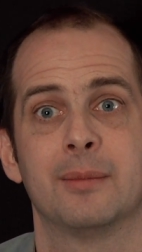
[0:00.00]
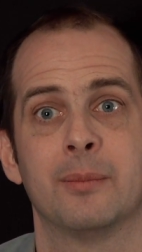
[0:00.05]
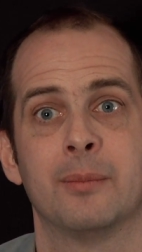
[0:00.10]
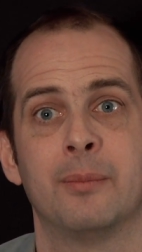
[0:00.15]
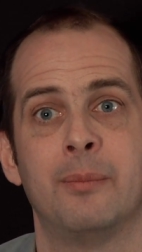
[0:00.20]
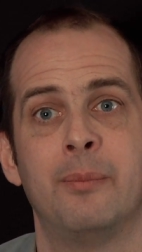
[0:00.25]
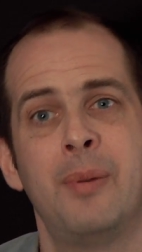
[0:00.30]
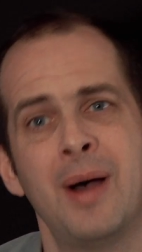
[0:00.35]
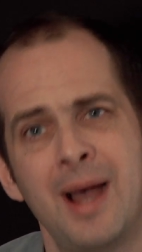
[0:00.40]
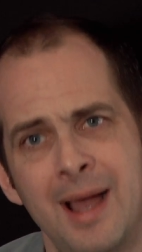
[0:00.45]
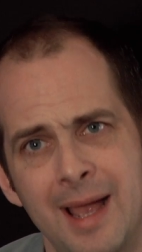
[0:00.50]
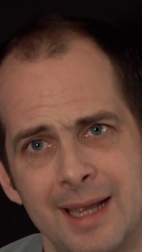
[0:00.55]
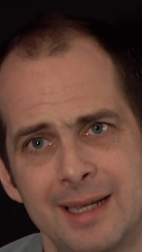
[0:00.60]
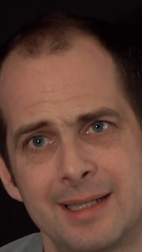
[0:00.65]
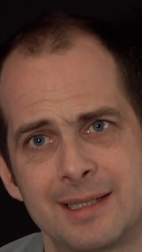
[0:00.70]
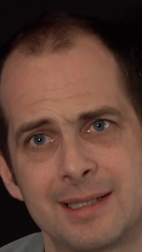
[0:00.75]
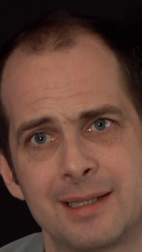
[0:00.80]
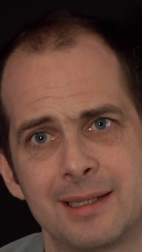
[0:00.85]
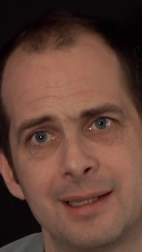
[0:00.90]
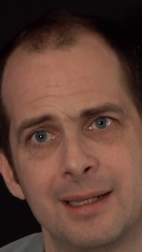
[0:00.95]

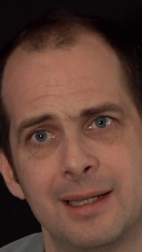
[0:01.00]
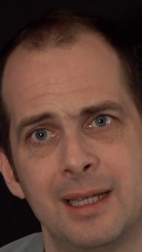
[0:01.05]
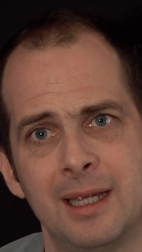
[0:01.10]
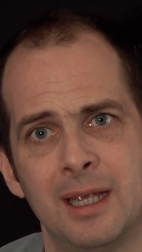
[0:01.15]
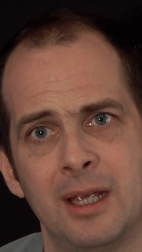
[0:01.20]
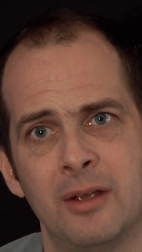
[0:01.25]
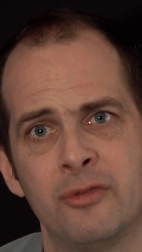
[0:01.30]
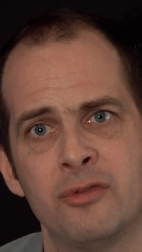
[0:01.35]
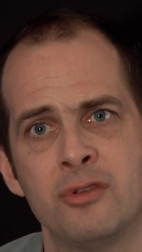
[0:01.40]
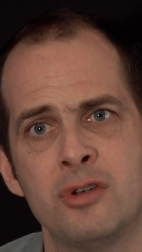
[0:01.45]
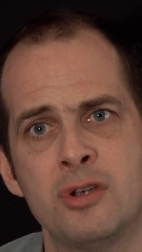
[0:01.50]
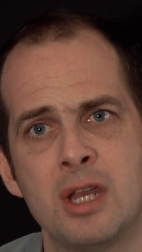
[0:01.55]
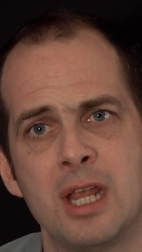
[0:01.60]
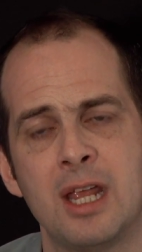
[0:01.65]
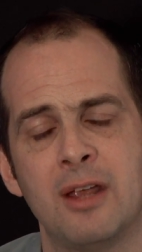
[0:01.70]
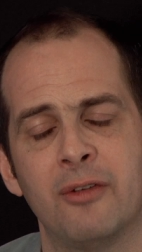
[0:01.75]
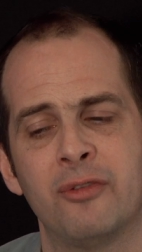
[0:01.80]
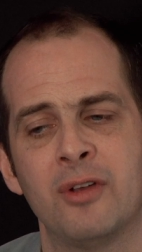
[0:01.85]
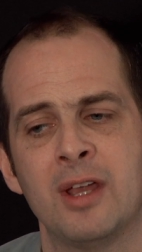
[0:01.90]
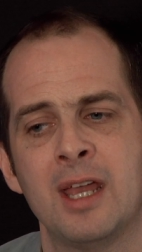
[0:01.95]
But if,
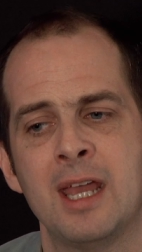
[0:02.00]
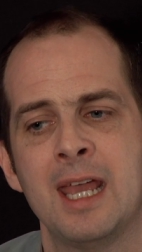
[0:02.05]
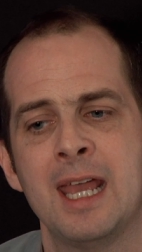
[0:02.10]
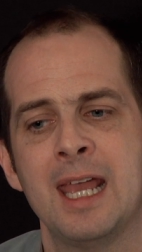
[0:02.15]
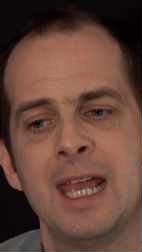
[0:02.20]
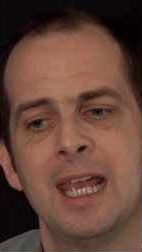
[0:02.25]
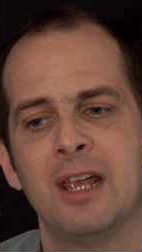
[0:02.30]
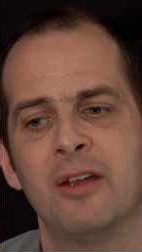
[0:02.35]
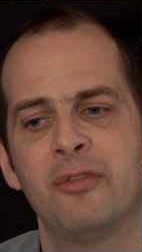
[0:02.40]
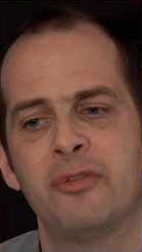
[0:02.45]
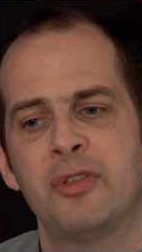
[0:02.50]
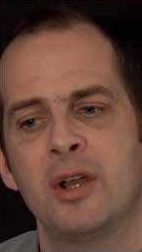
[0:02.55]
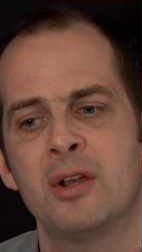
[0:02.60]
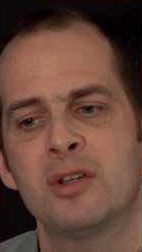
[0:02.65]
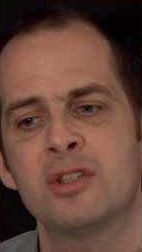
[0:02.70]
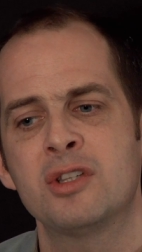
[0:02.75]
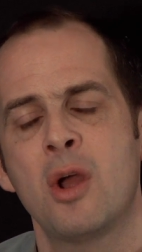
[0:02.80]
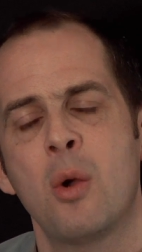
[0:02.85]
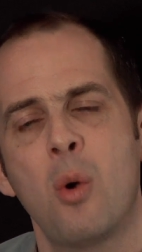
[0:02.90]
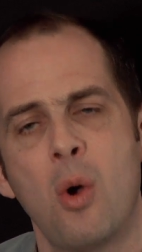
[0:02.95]
if, if
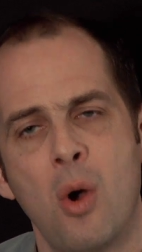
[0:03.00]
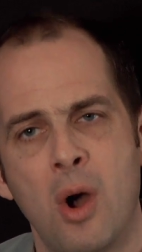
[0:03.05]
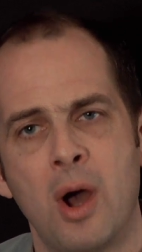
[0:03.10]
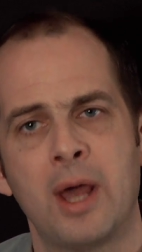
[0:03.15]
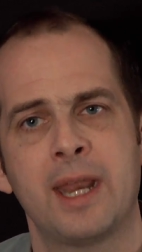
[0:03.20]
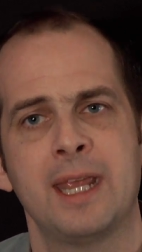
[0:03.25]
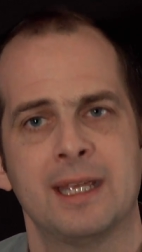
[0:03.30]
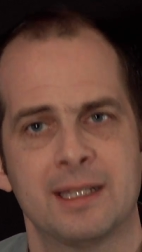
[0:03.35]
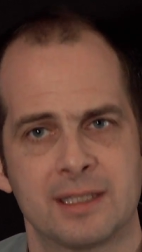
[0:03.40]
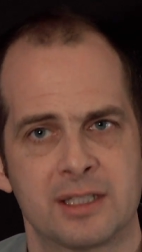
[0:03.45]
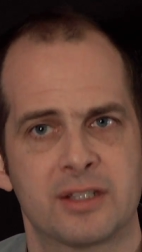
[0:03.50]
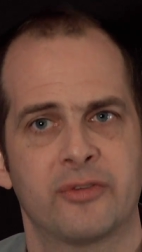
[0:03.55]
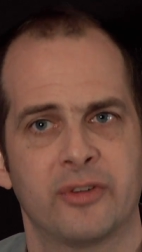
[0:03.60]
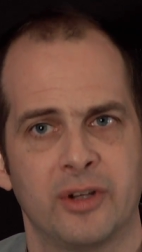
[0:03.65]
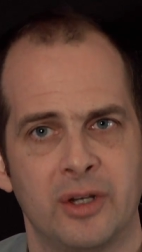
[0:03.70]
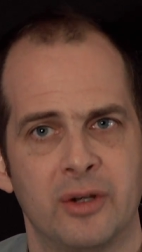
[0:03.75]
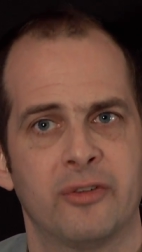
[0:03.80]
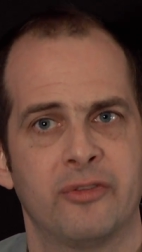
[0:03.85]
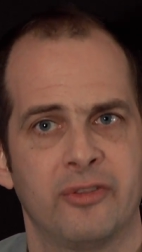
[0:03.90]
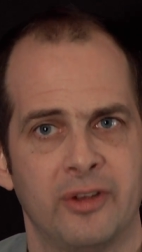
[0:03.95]
there's no audience
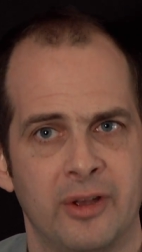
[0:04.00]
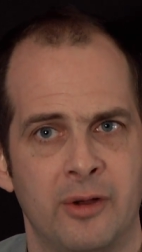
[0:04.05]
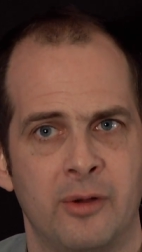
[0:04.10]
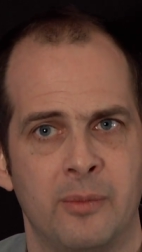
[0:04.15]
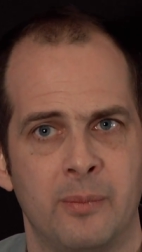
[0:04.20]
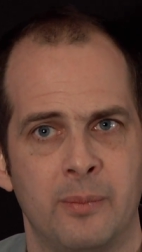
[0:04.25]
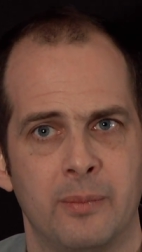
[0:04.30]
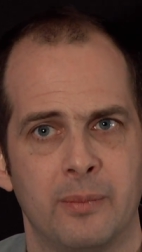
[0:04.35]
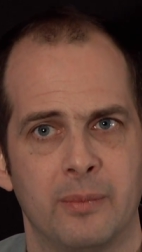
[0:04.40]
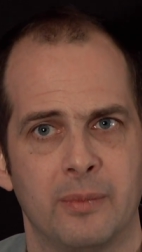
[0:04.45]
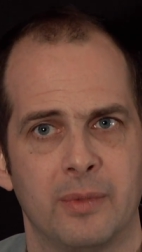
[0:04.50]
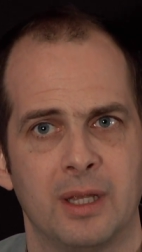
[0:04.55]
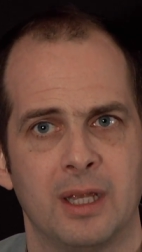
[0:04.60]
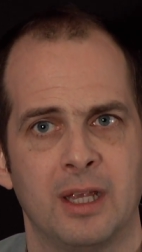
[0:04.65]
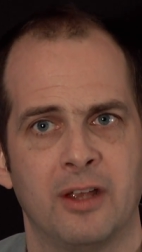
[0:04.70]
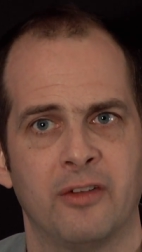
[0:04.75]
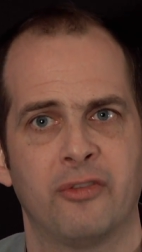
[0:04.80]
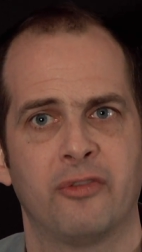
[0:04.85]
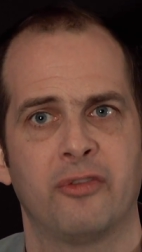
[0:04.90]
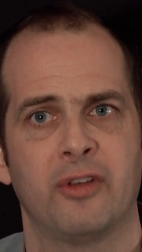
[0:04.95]
for your film,
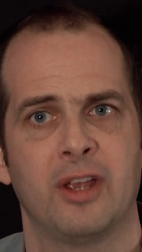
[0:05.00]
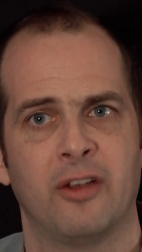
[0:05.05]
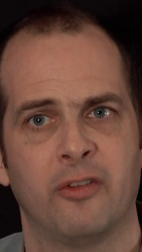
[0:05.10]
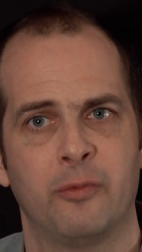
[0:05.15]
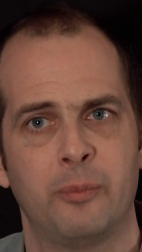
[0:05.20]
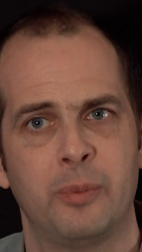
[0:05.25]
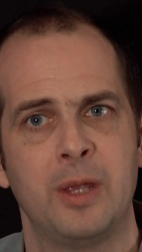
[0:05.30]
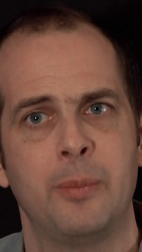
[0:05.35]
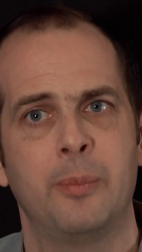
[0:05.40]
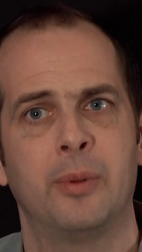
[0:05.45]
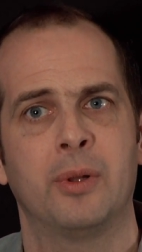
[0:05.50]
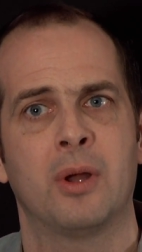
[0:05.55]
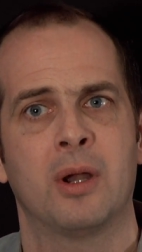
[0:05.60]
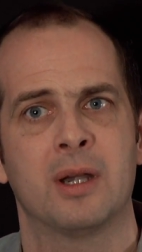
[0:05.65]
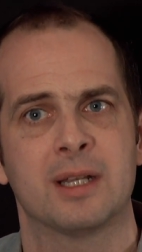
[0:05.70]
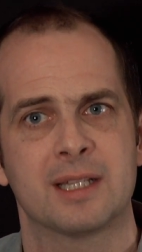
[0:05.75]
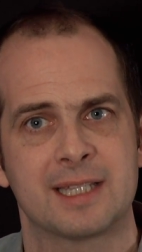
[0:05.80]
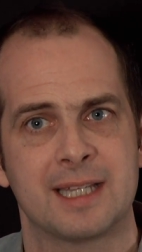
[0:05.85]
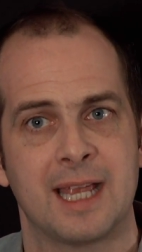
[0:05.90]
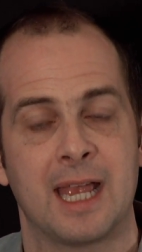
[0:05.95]
if, if people
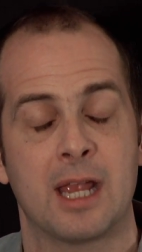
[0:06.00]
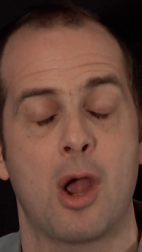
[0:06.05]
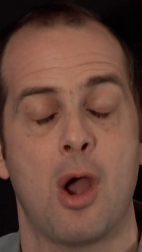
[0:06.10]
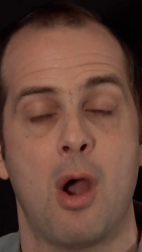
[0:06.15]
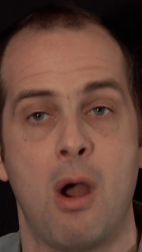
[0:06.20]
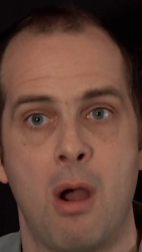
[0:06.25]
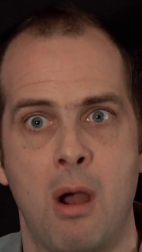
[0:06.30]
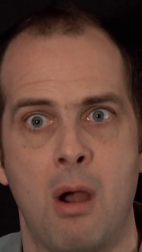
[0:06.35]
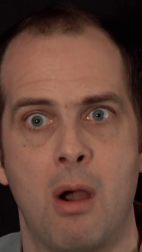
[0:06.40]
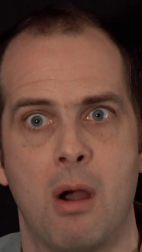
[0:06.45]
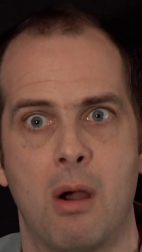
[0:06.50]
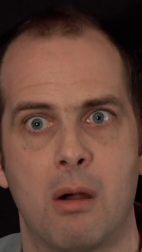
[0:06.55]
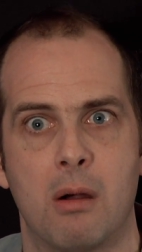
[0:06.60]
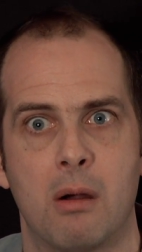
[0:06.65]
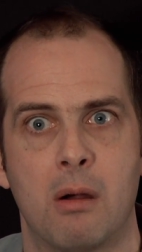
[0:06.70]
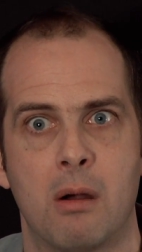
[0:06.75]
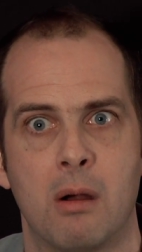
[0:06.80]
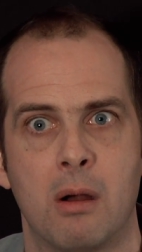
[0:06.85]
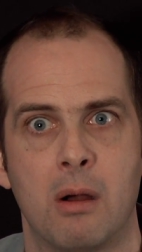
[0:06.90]
aren't saying, oh,